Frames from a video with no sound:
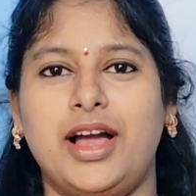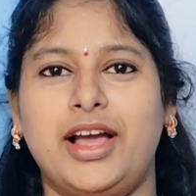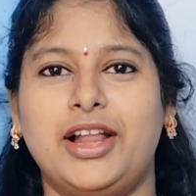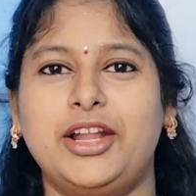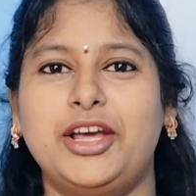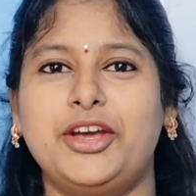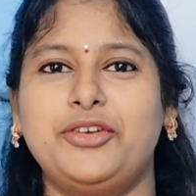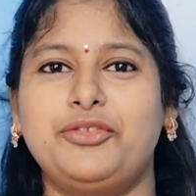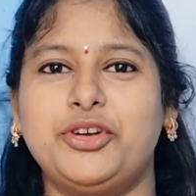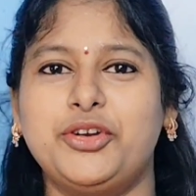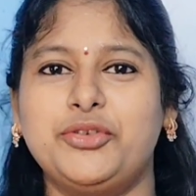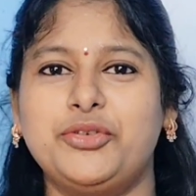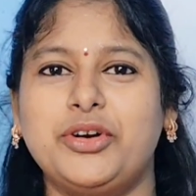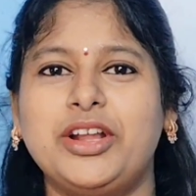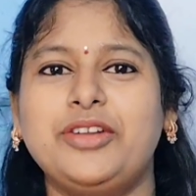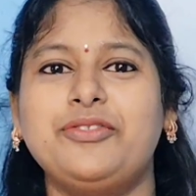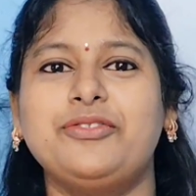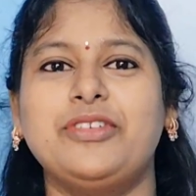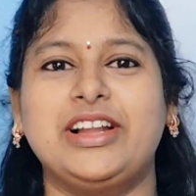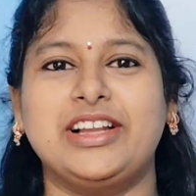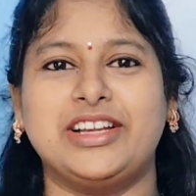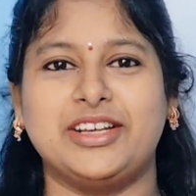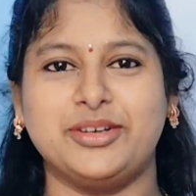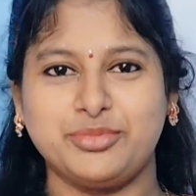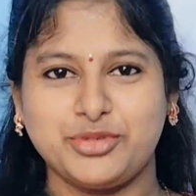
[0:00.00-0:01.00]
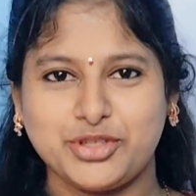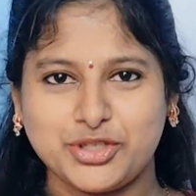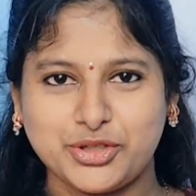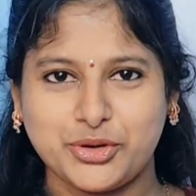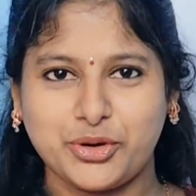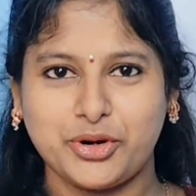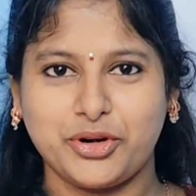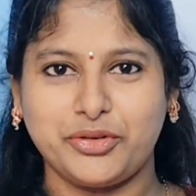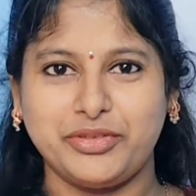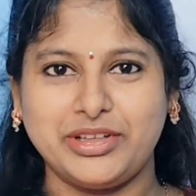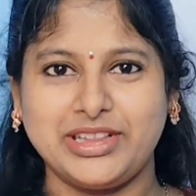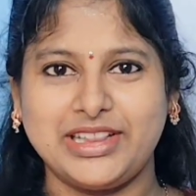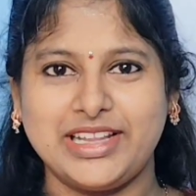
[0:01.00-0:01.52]
Hello everyone, welcome to
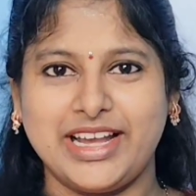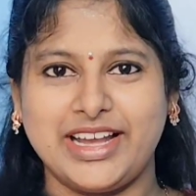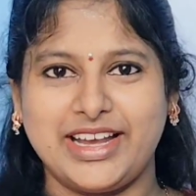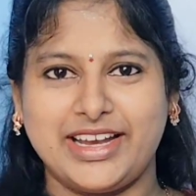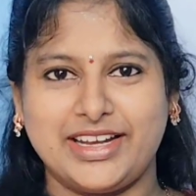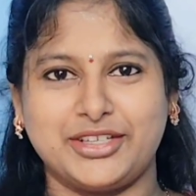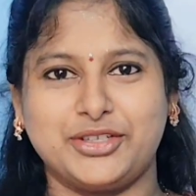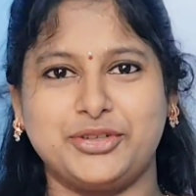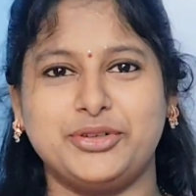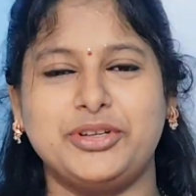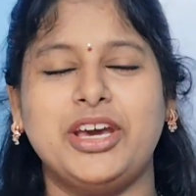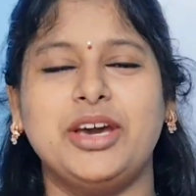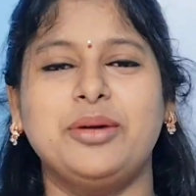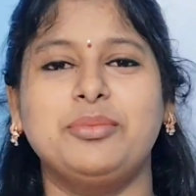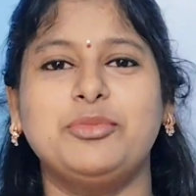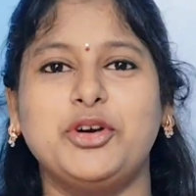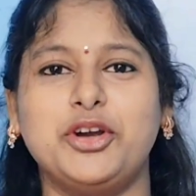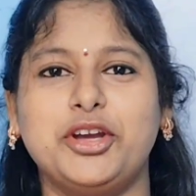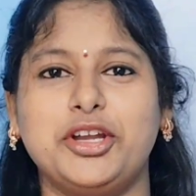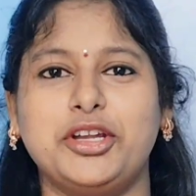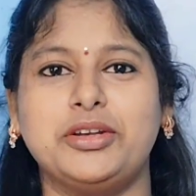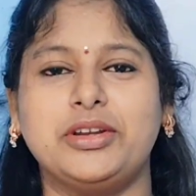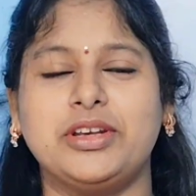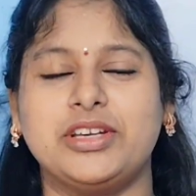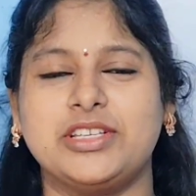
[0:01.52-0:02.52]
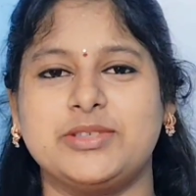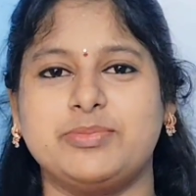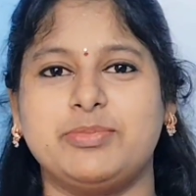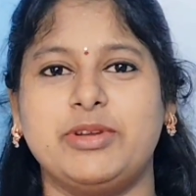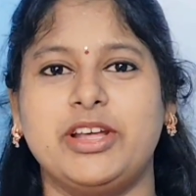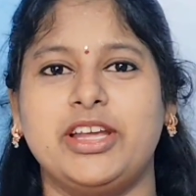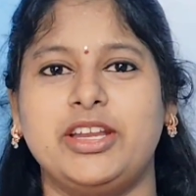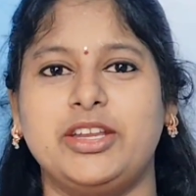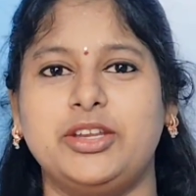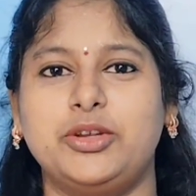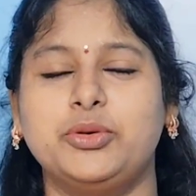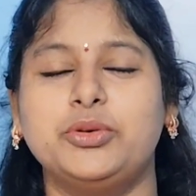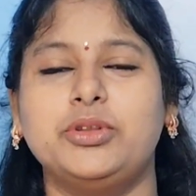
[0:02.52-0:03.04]
Code with Laya. Today I am going to
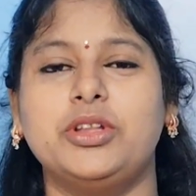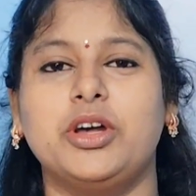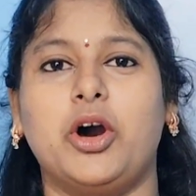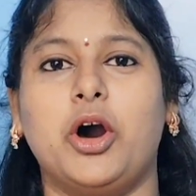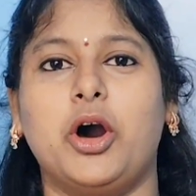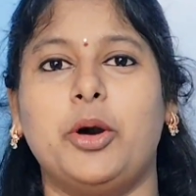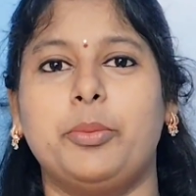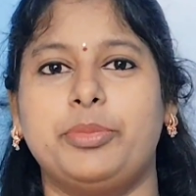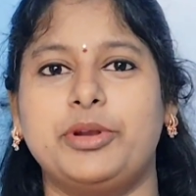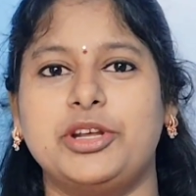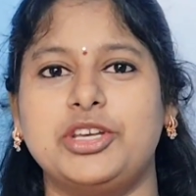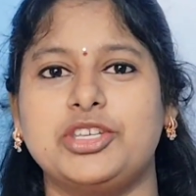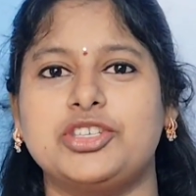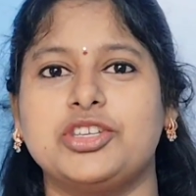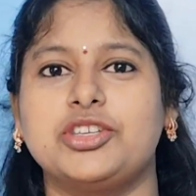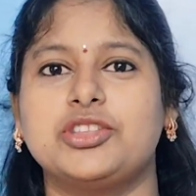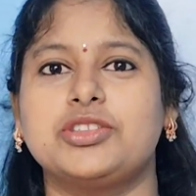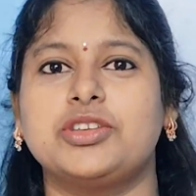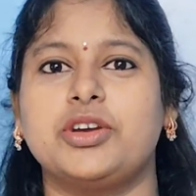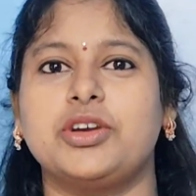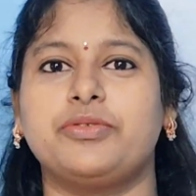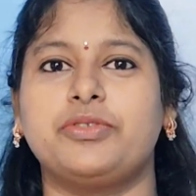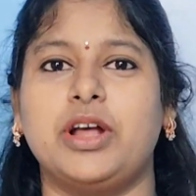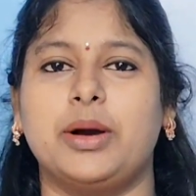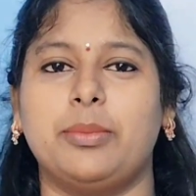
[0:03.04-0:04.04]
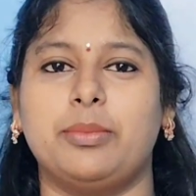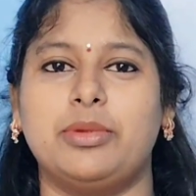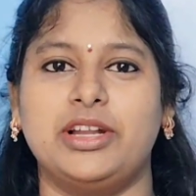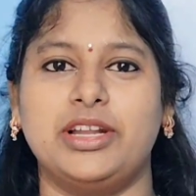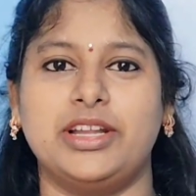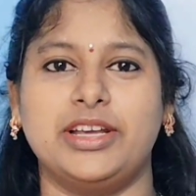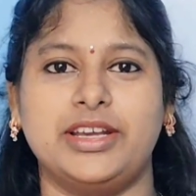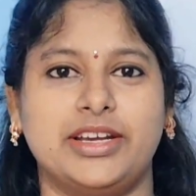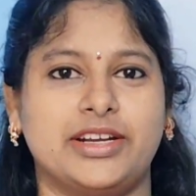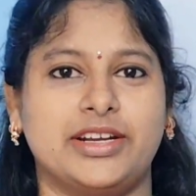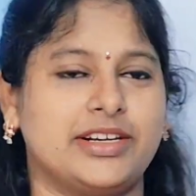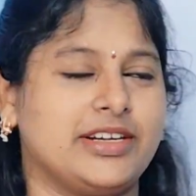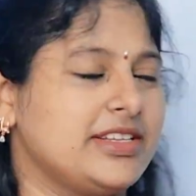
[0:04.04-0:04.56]
explain you the operations of double
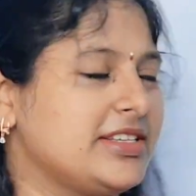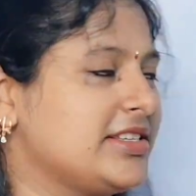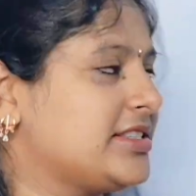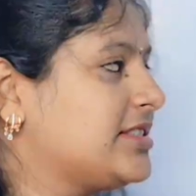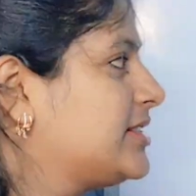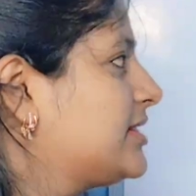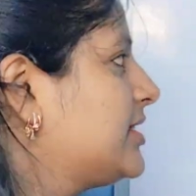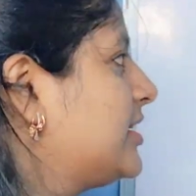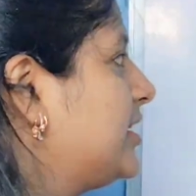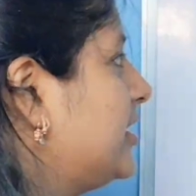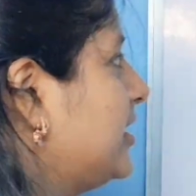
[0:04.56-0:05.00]
linked lists.